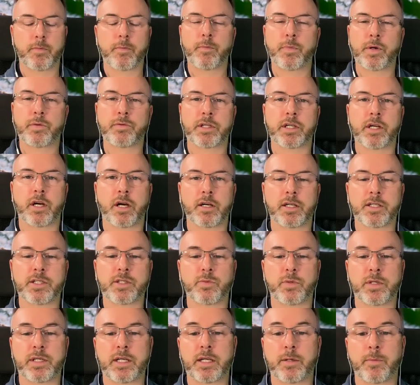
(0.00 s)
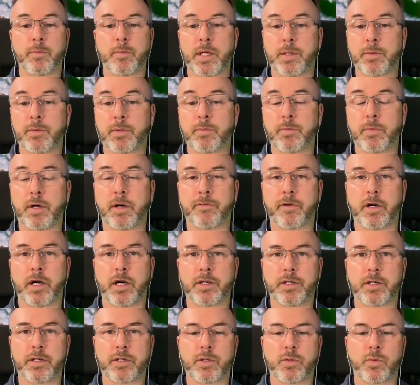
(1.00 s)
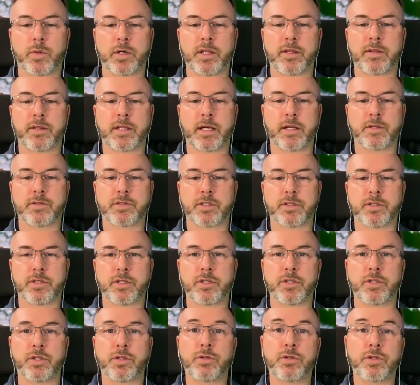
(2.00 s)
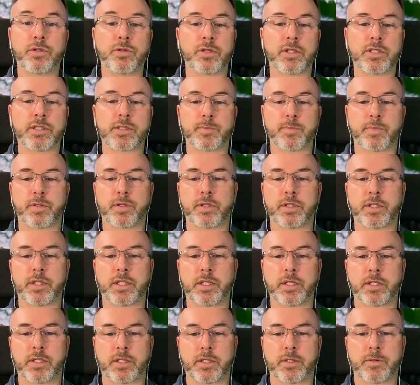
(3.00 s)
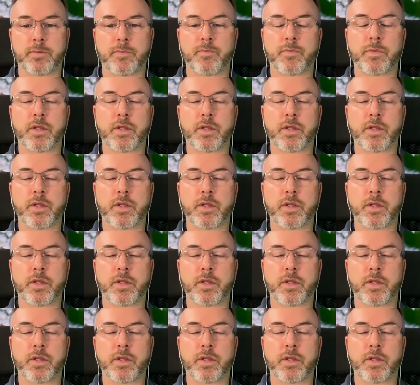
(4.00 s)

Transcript: But regardless, we need a minimum of 120,000 new units per year